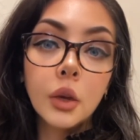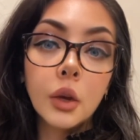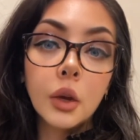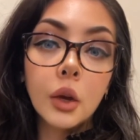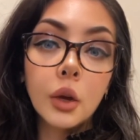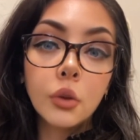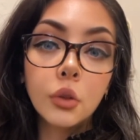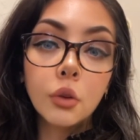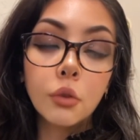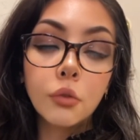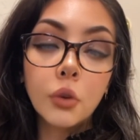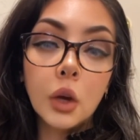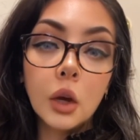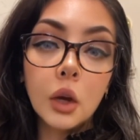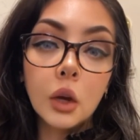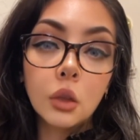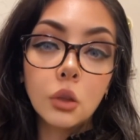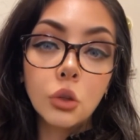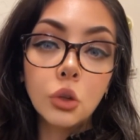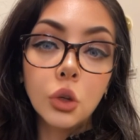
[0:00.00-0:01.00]
how the
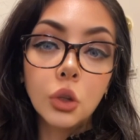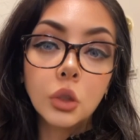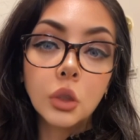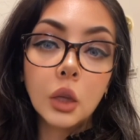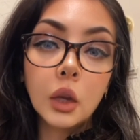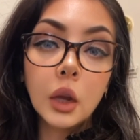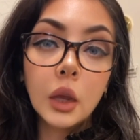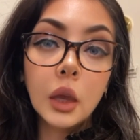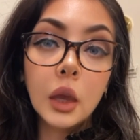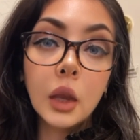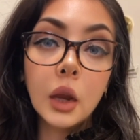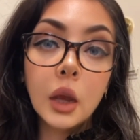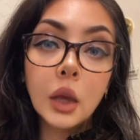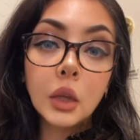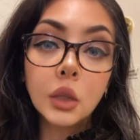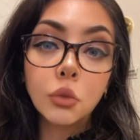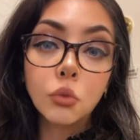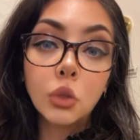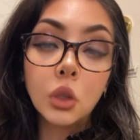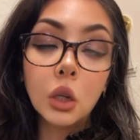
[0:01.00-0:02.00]
faja looks. And again,
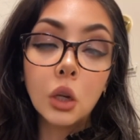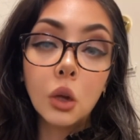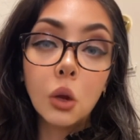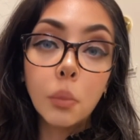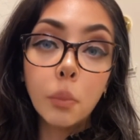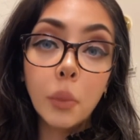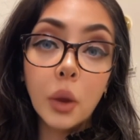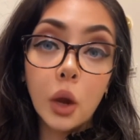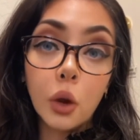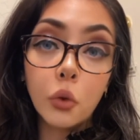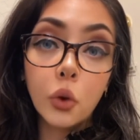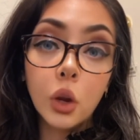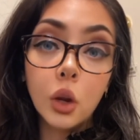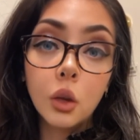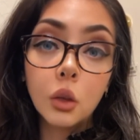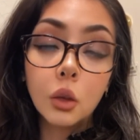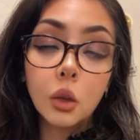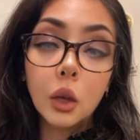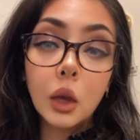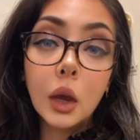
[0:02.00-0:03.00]
I did compare
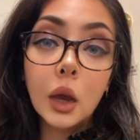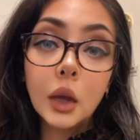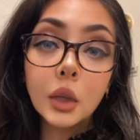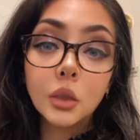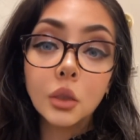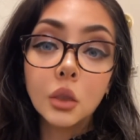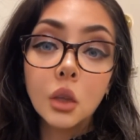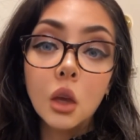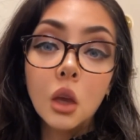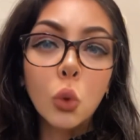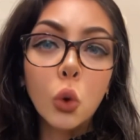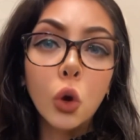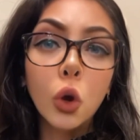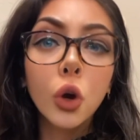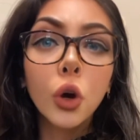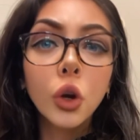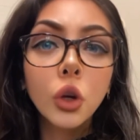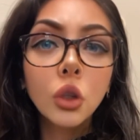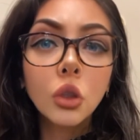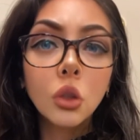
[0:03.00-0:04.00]
it. It has more
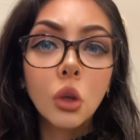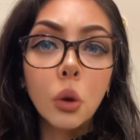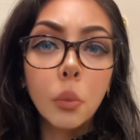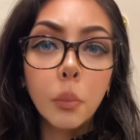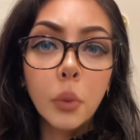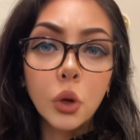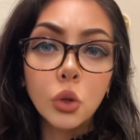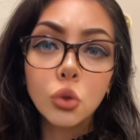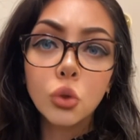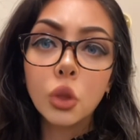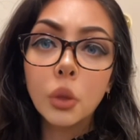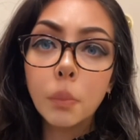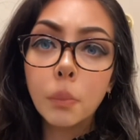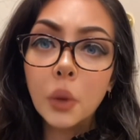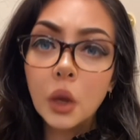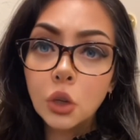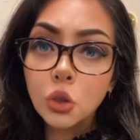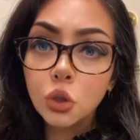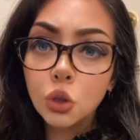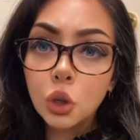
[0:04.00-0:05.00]
hooks compared to the
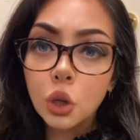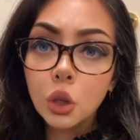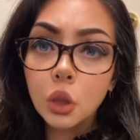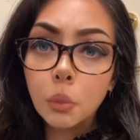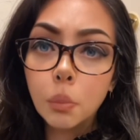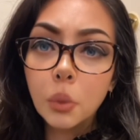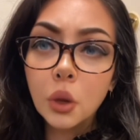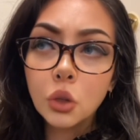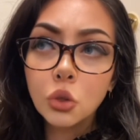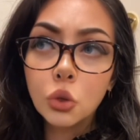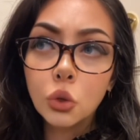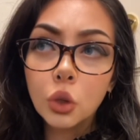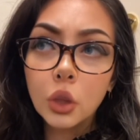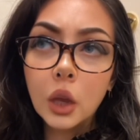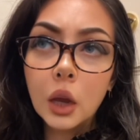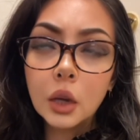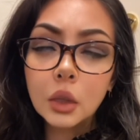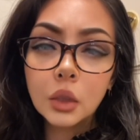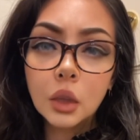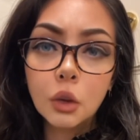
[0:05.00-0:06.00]
picture. The picture only
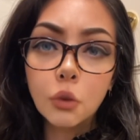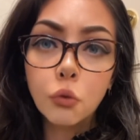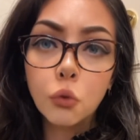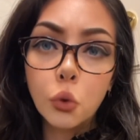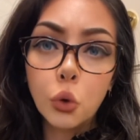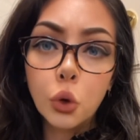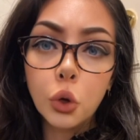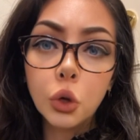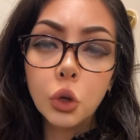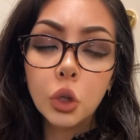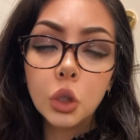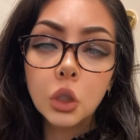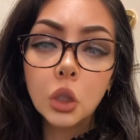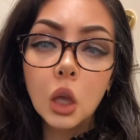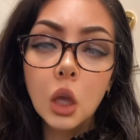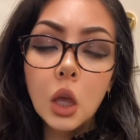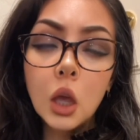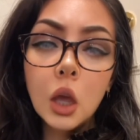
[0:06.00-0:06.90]
has like 4 hooks.